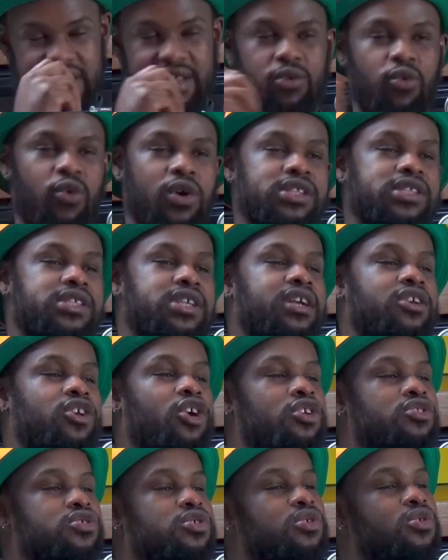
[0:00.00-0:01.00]
But what's
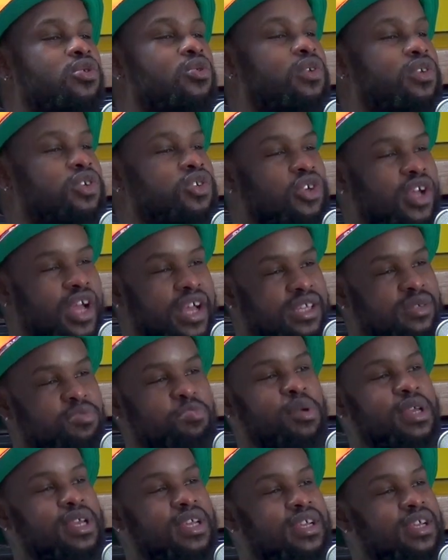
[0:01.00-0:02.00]
that got to do with you
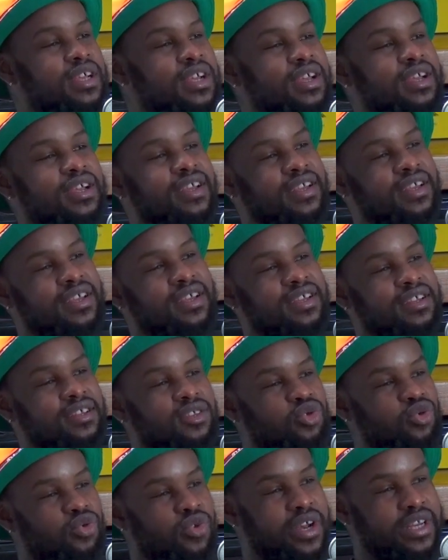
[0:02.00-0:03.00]
guys being
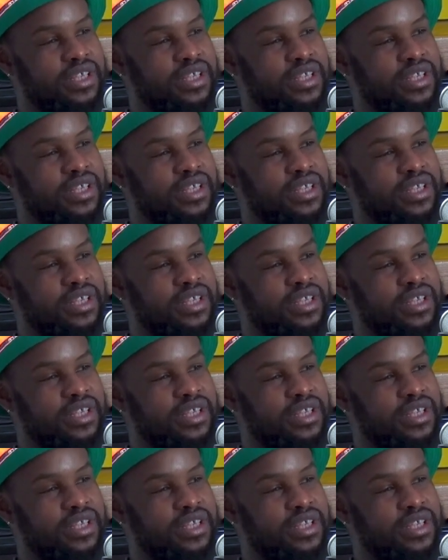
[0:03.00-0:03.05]
a